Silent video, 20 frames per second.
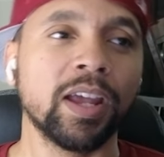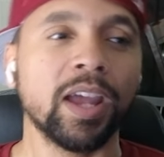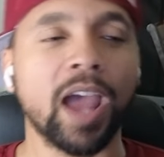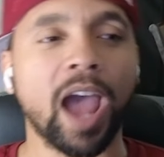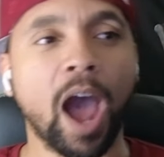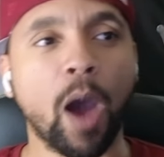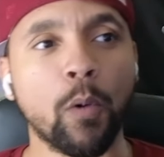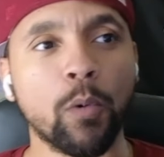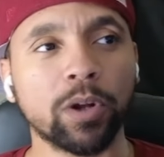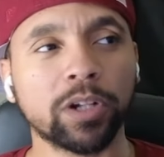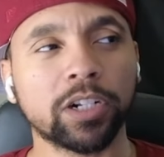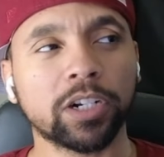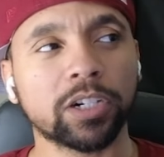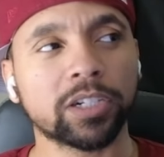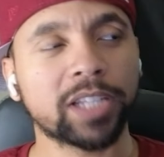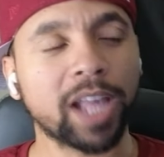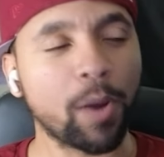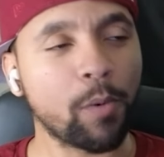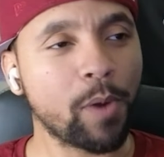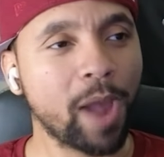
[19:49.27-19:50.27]
I wonder,
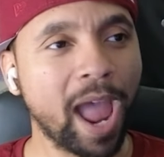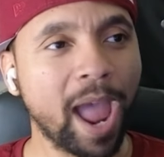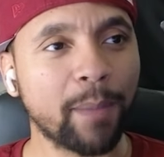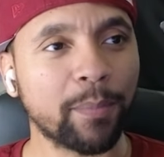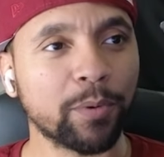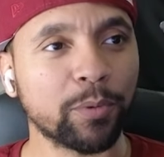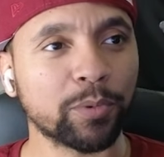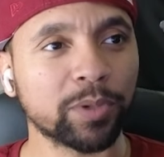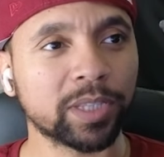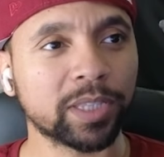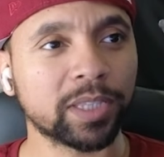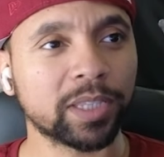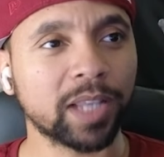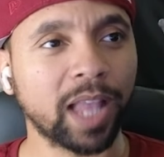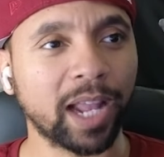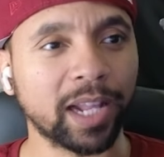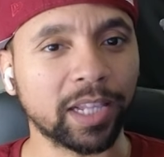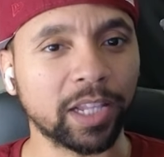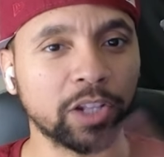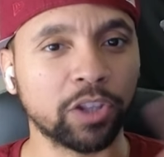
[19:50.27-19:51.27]
is that what happened with,
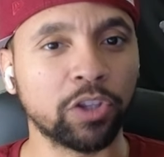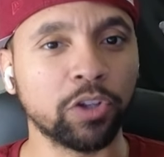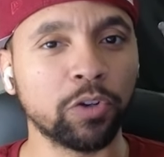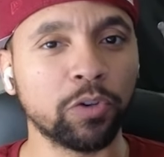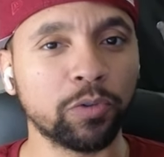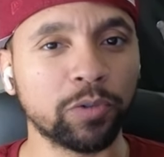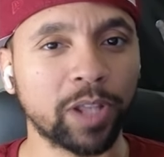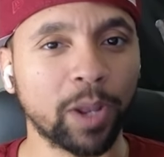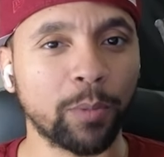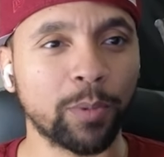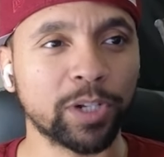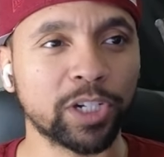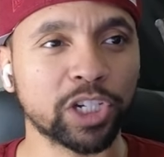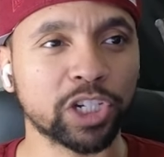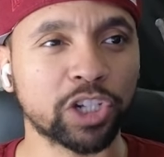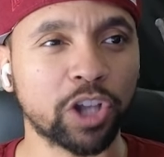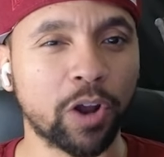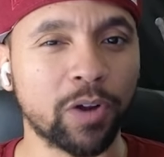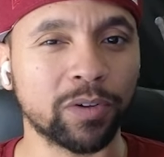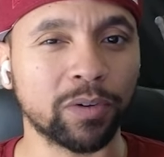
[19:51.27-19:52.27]
like, the dude that we just
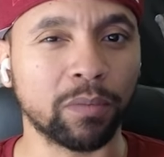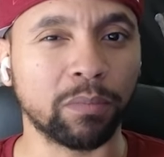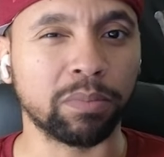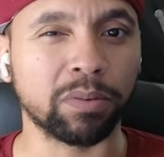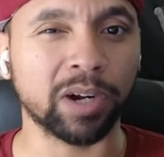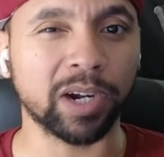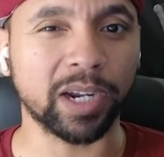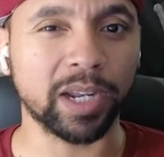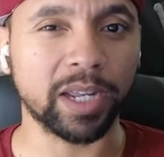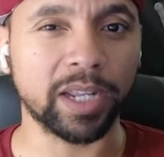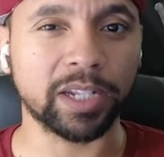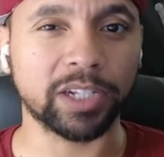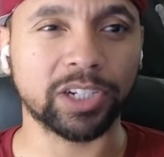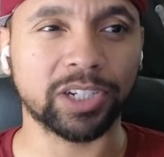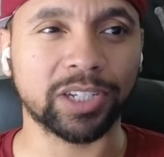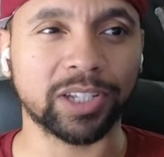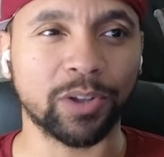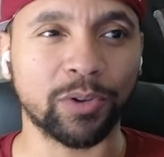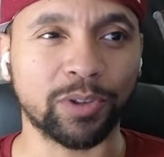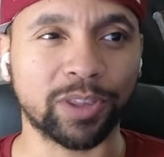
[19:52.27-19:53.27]
saw on the
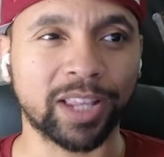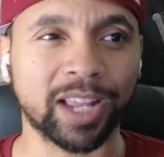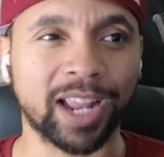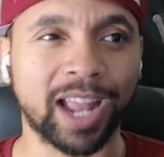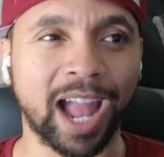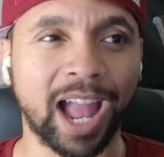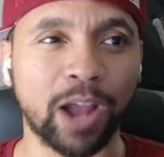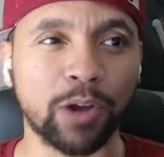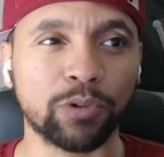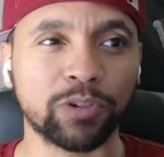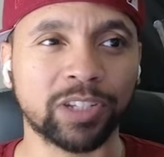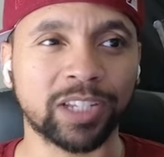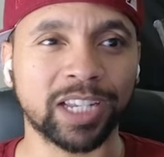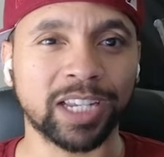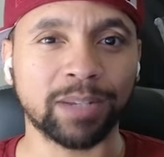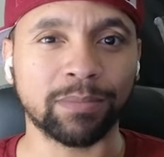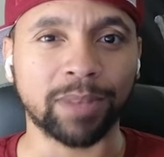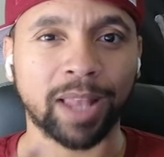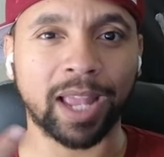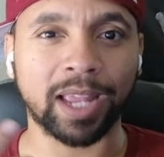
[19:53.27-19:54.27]
bridge? The guy who
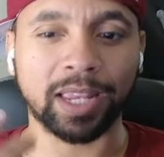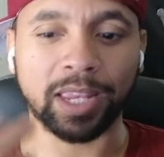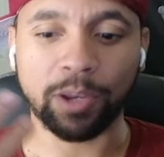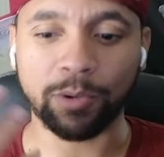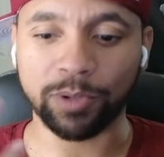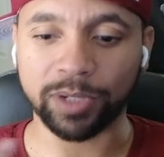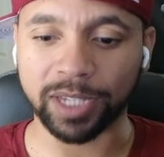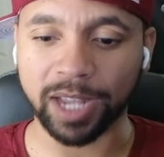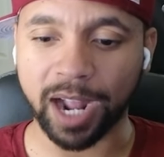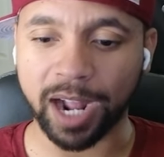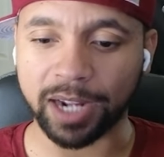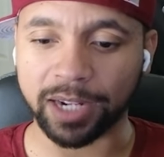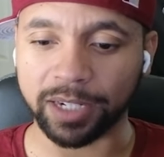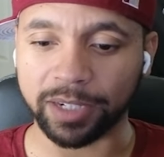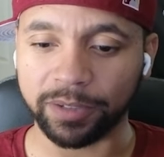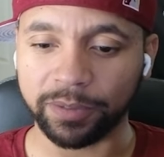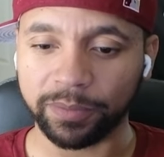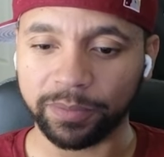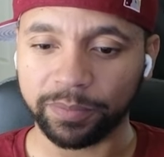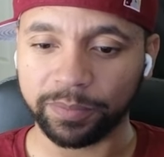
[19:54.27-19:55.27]
seemed like he was kind
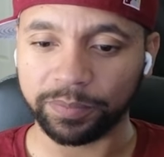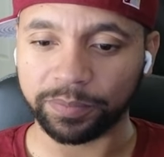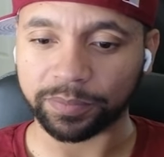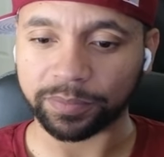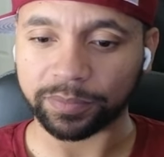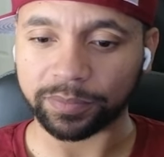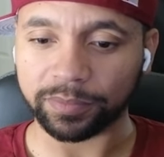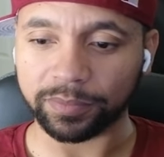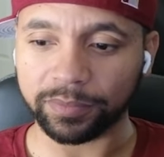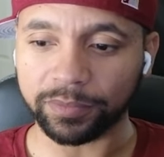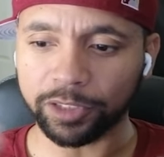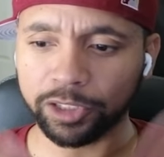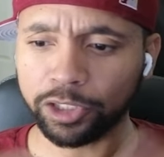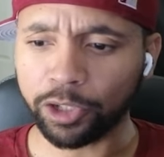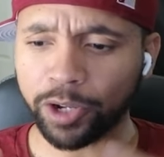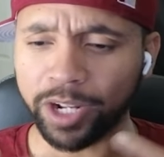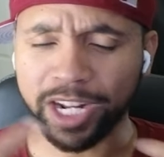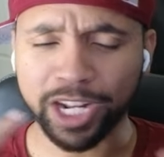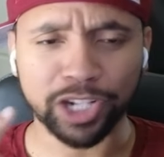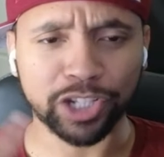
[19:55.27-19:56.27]
of, you know,
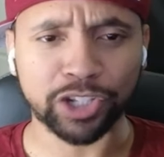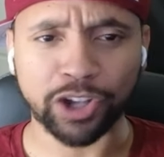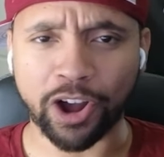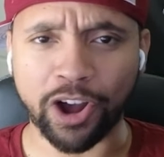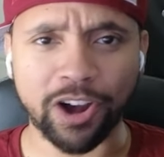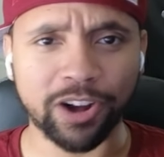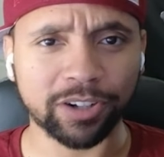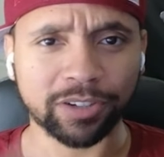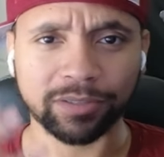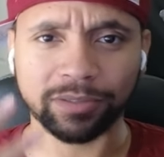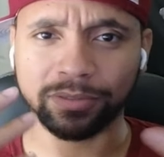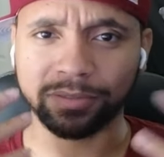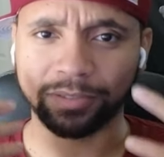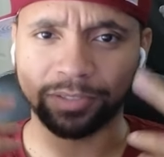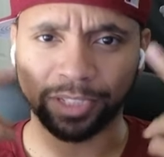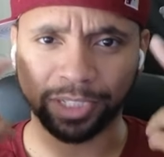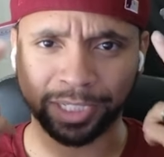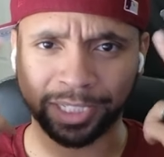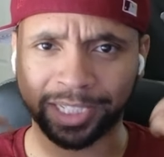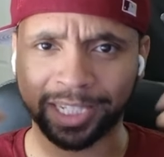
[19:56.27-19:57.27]
he didn't talk.
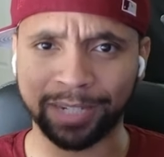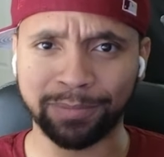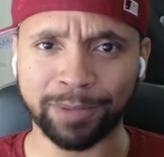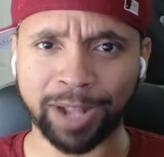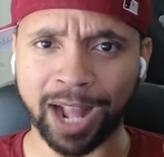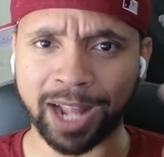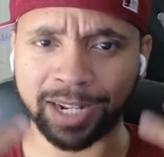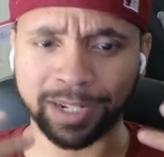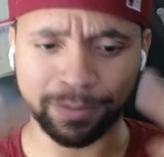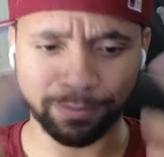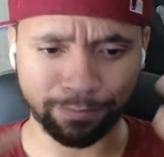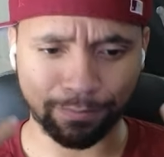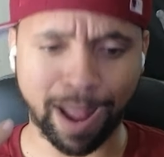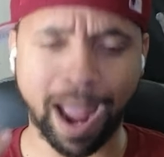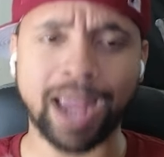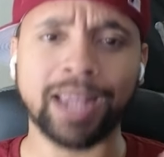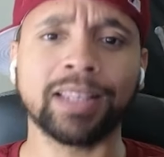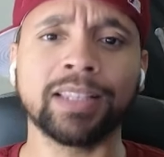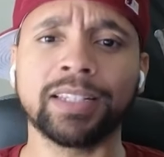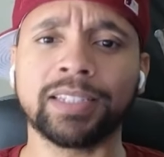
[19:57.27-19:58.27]
He seemed kind of
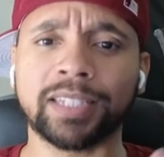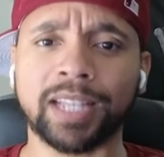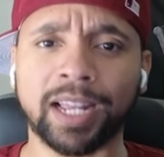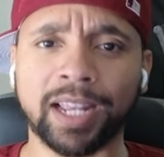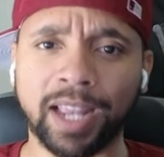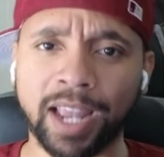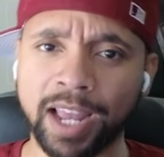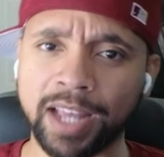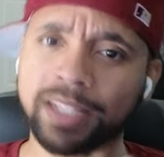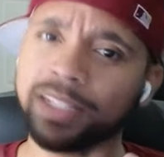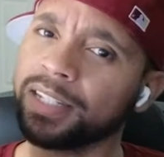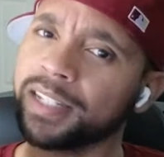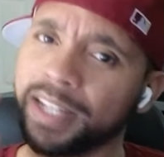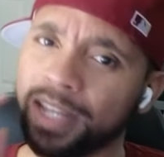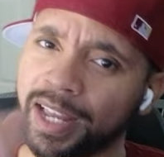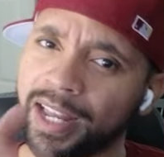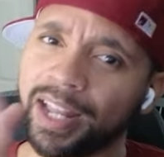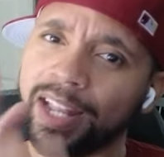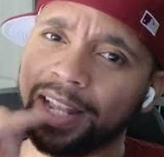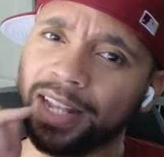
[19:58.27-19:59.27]
mindless, I guess.
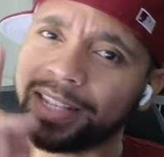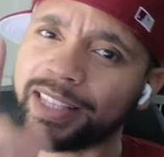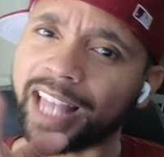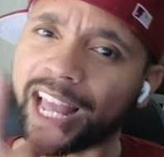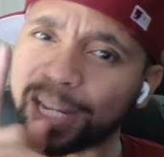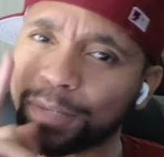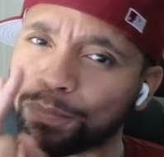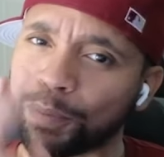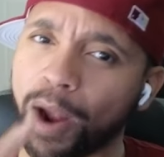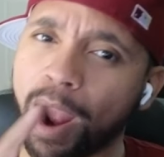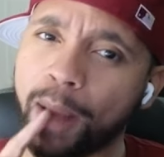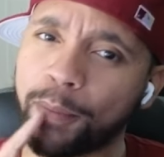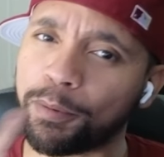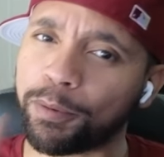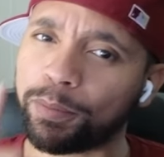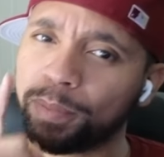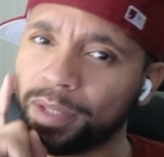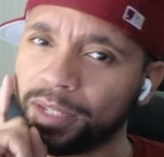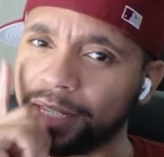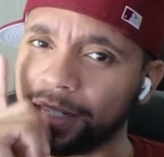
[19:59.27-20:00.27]
That's
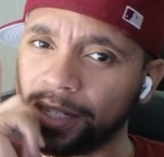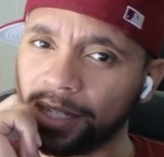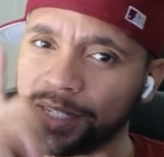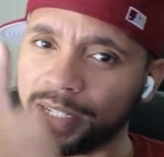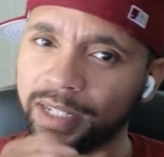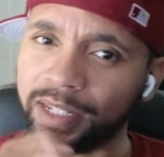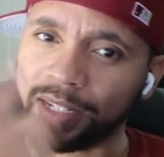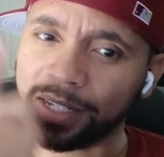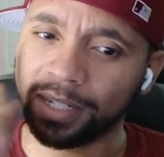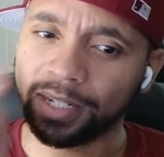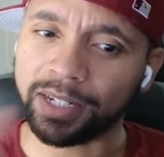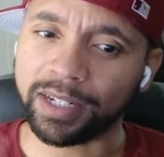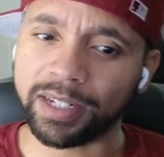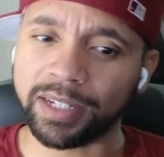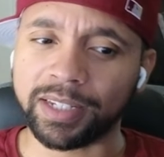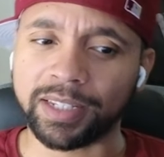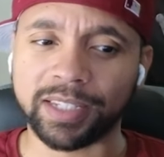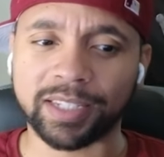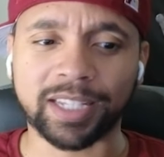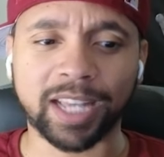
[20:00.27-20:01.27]
probably
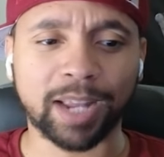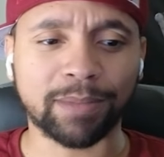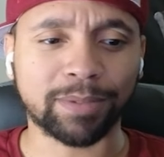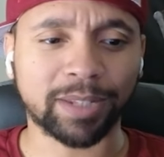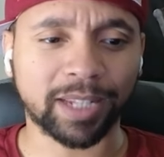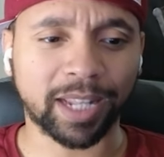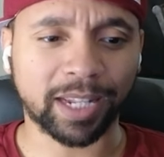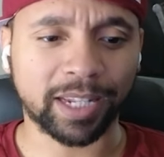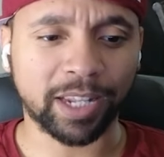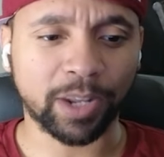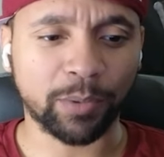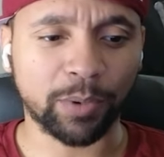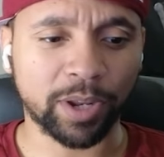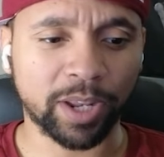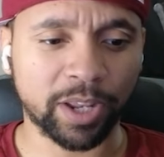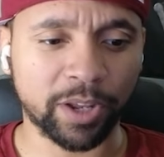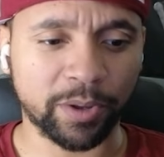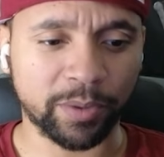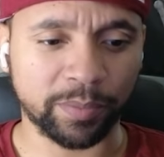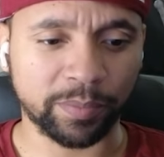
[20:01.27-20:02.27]
the same thing they did with
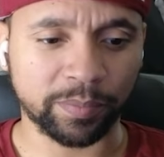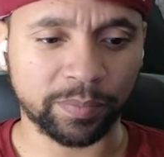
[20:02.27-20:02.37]
him.